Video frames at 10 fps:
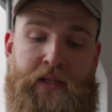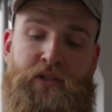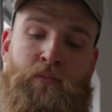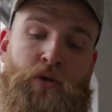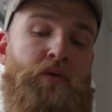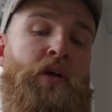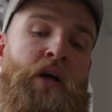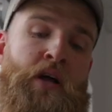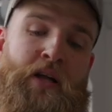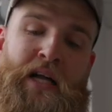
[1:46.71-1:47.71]
get some good
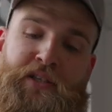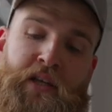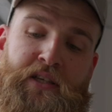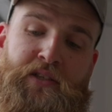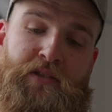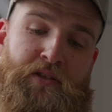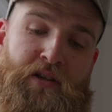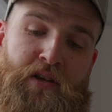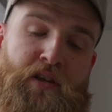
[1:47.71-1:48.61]
casting distance.